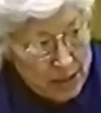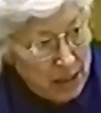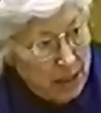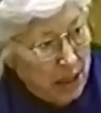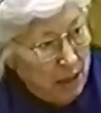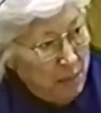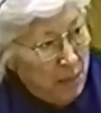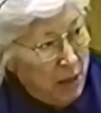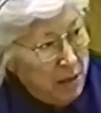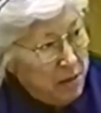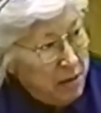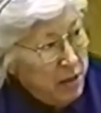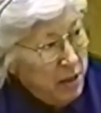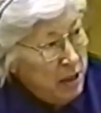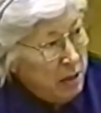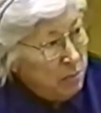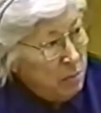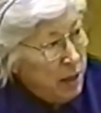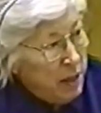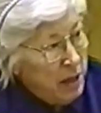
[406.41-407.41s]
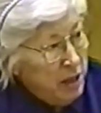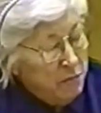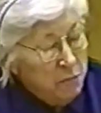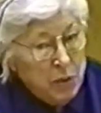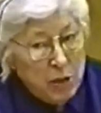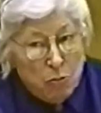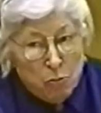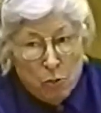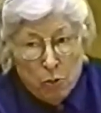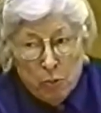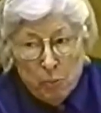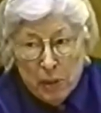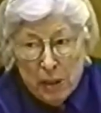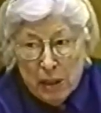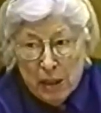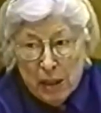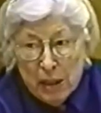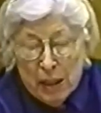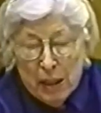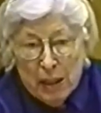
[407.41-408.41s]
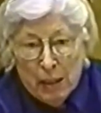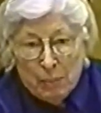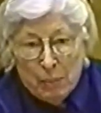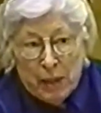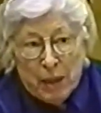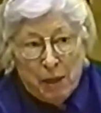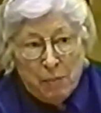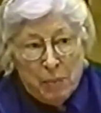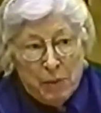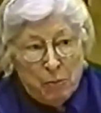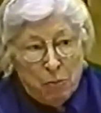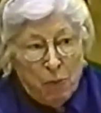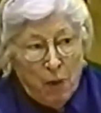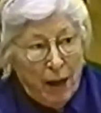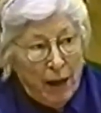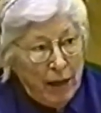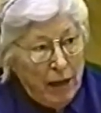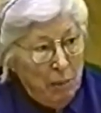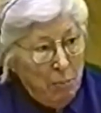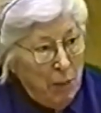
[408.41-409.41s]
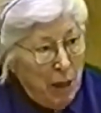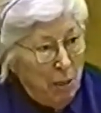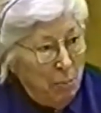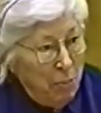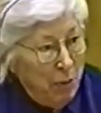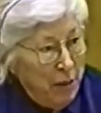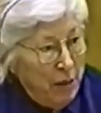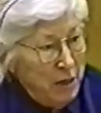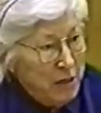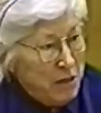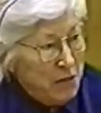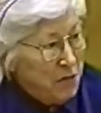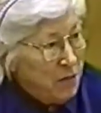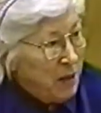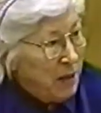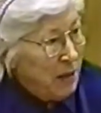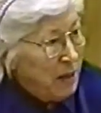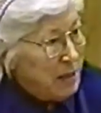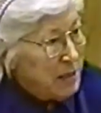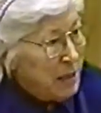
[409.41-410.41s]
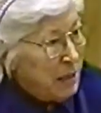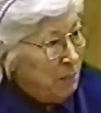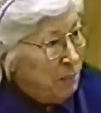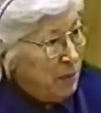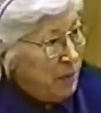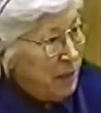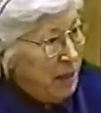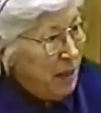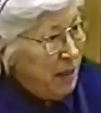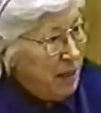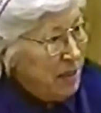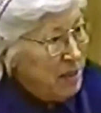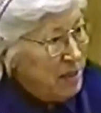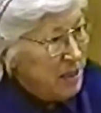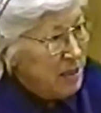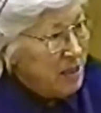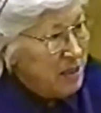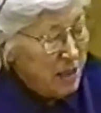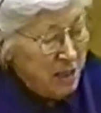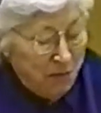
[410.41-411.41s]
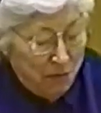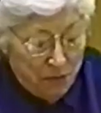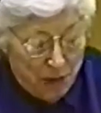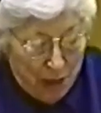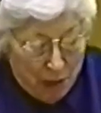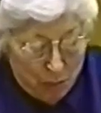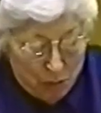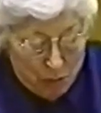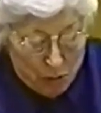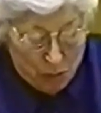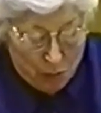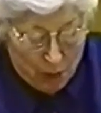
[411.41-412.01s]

his name. I think it might have been Reuben, but I've been racking my brains for the last couple of days to see if that